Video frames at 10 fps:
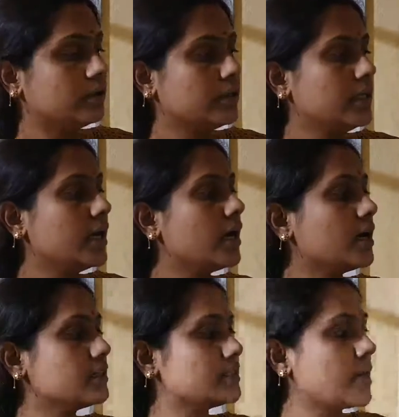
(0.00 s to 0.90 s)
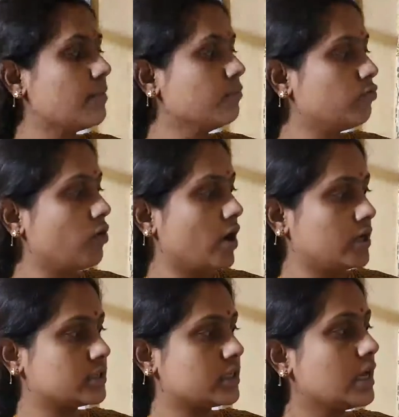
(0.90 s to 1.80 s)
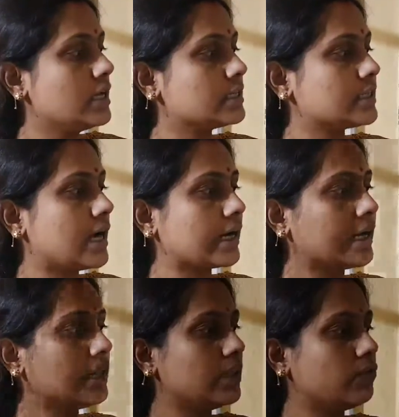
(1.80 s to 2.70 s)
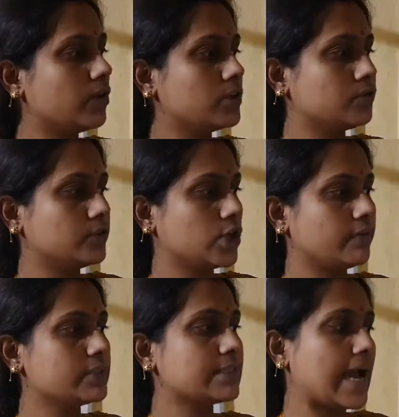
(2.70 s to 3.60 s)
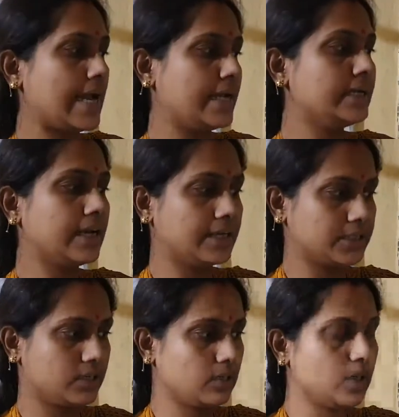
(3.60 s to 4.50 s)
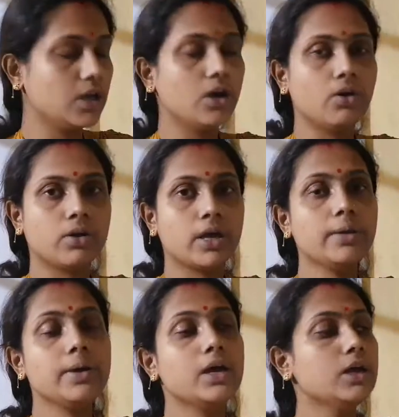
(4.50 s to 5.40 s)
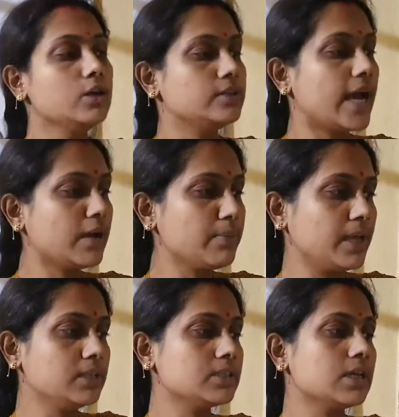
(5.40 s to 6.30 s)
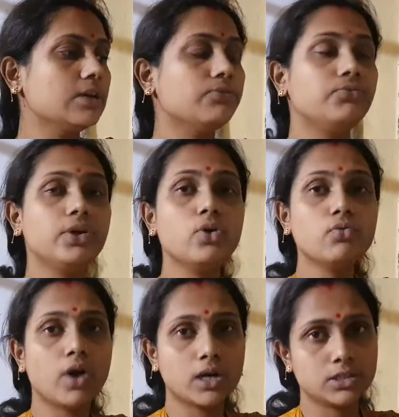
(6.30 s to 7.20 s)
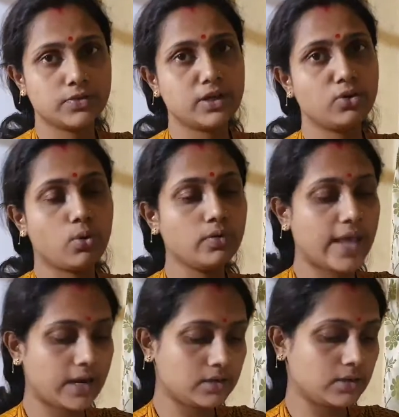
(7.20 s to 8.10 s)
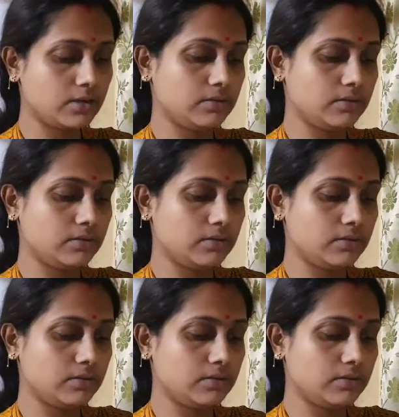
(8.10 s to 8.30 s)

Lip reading: here are some words. Circle the words which have a silent letter. Okay, that means few words, we know that